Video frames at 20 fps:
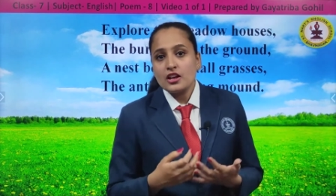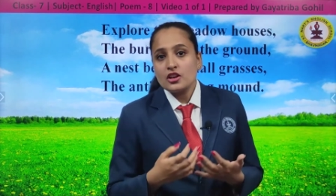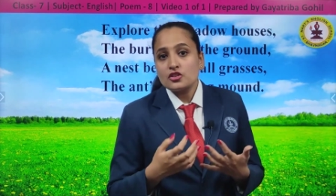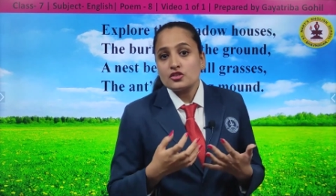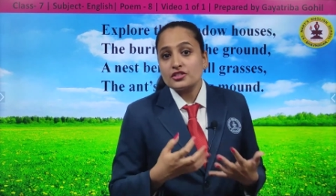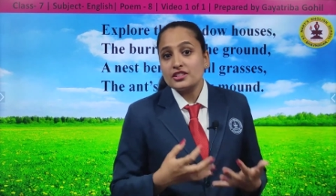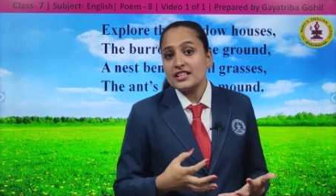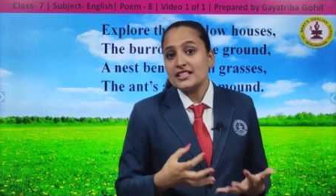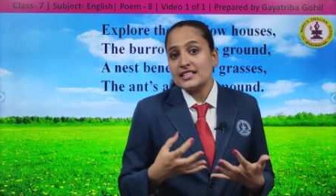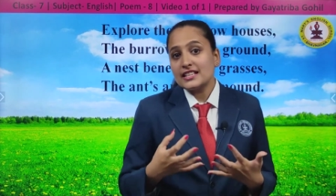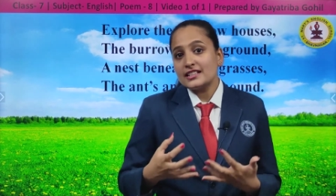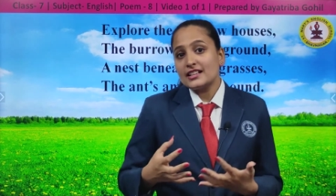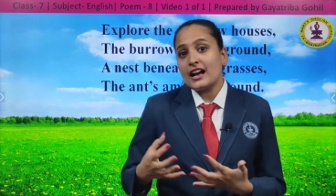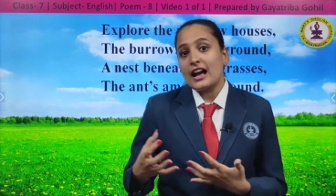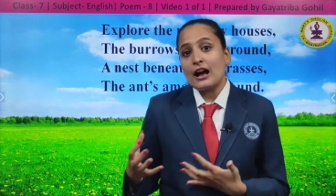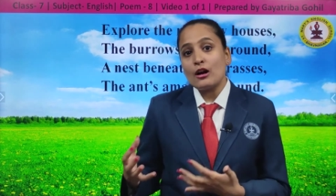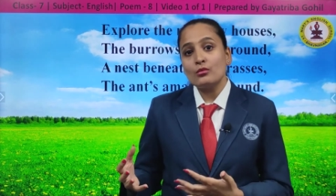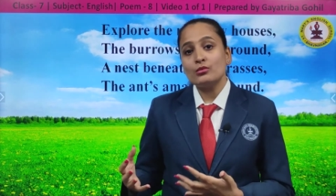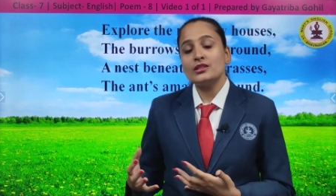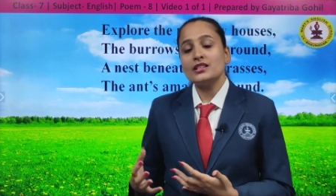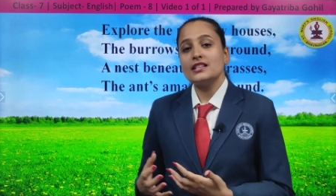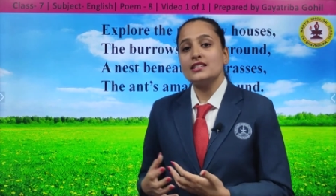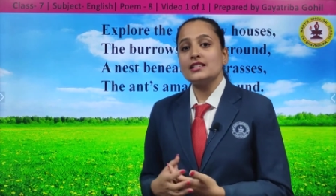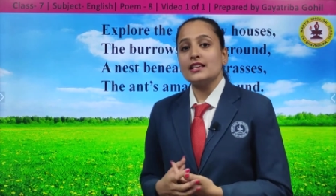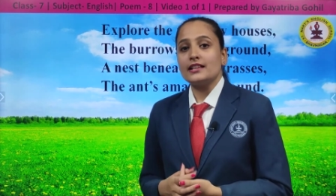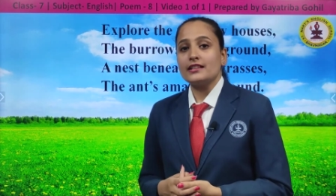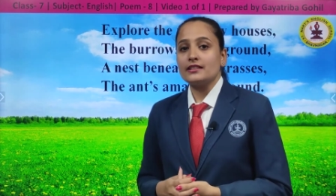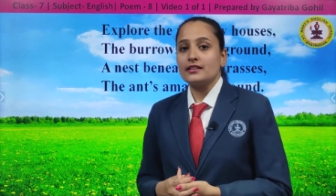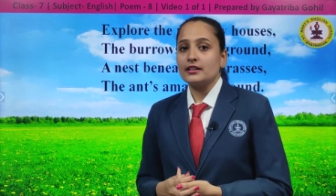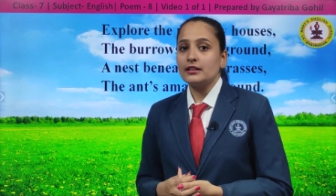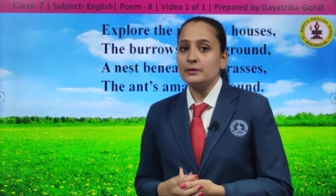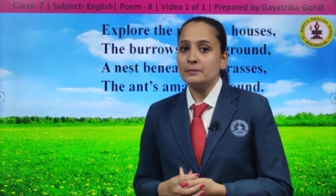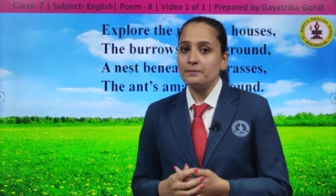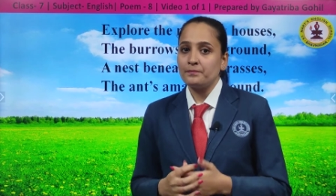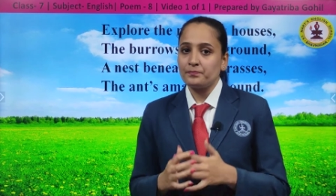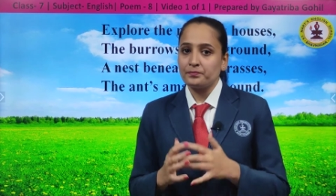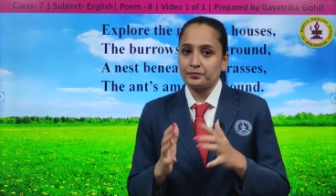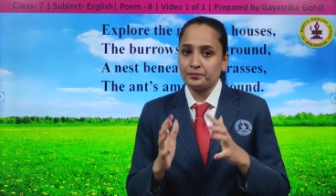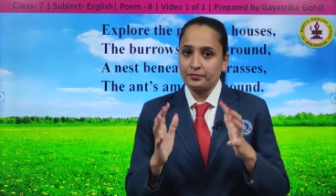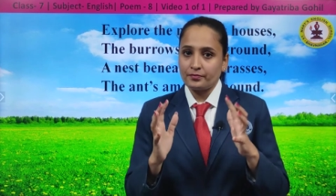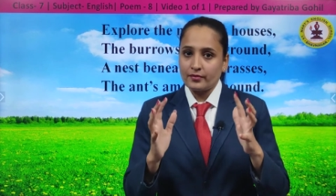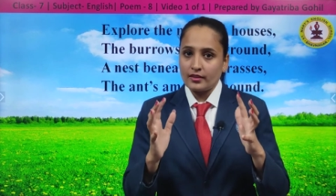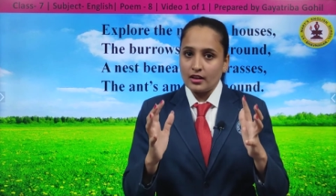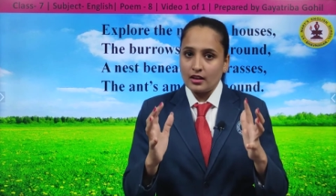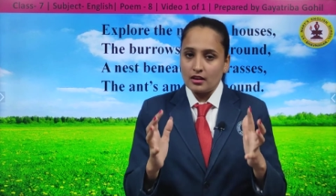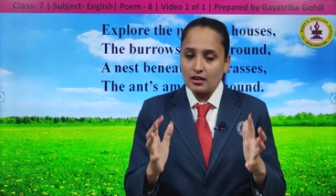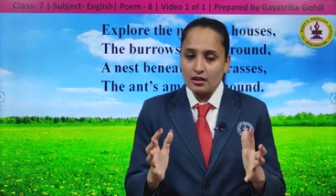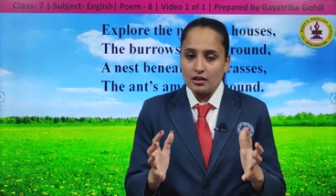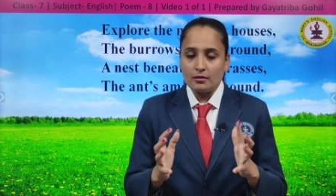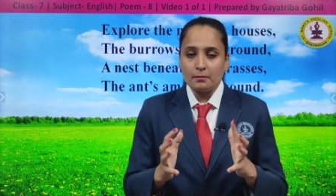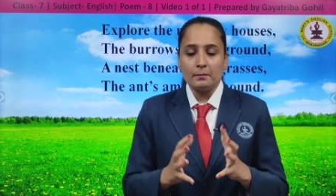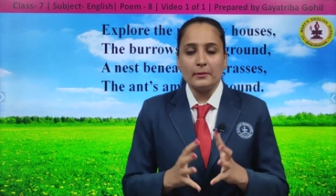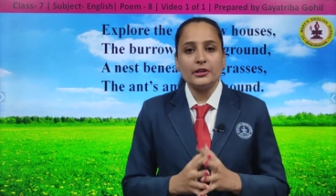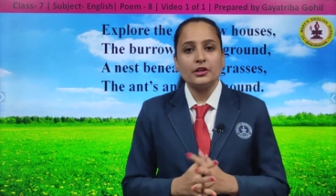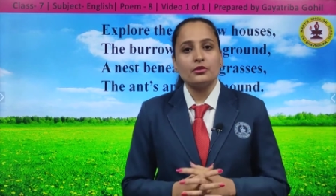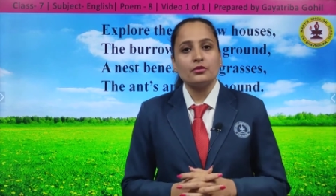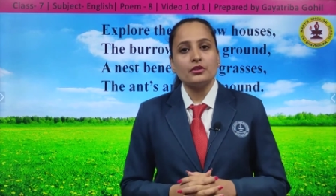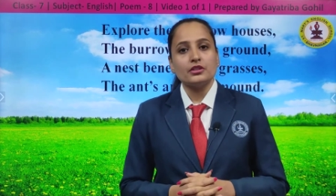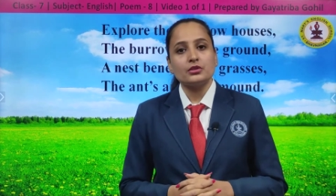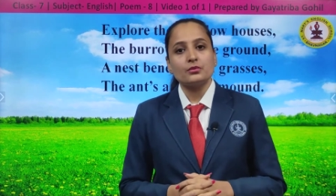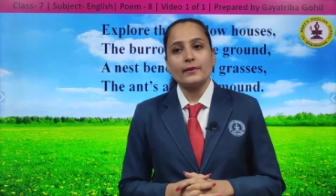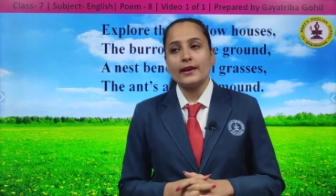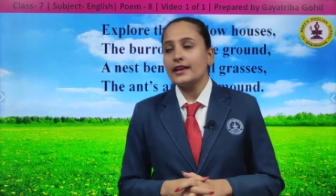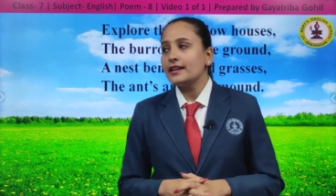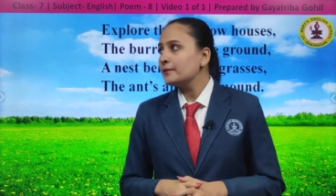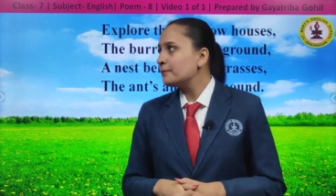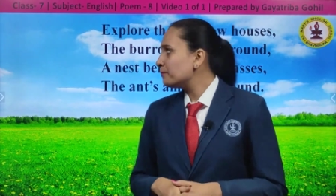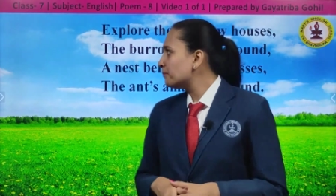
So, these are the houses in the uh, meadows where